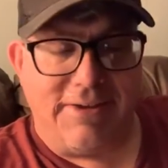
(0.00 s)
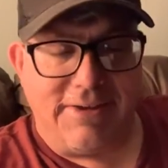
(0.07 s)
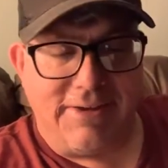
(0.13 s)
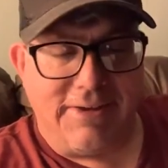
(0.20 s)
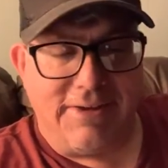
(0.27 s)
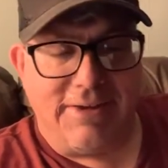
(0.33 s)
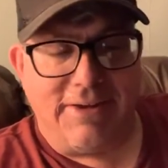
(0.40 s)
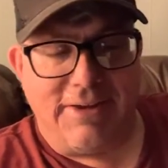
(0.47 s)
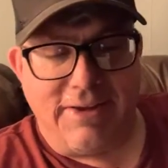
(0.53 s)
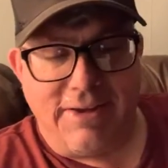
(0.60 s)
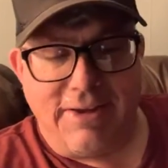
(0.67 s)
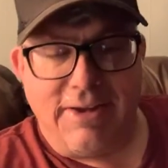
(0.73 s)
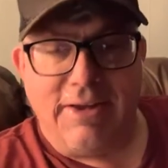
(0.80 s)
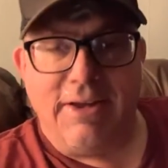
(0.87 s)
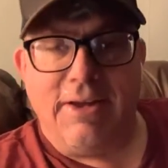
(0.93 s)

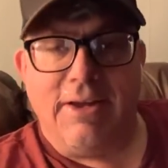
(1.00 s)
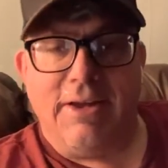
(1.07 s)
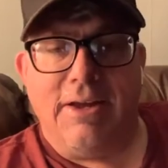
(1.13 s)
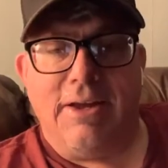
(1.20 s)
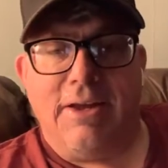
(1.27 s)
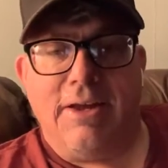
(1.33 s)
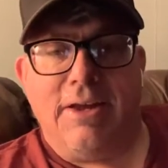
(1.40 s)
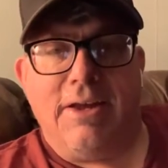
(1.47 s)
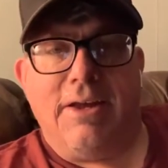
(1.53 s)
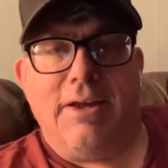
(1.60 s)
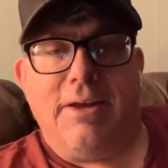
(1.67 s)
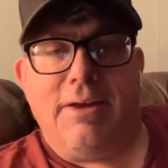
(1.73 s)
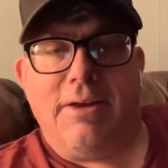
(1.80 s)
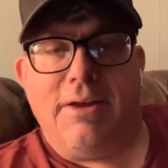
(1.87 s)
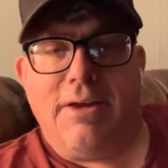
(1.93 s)
No one is speaking in this clip.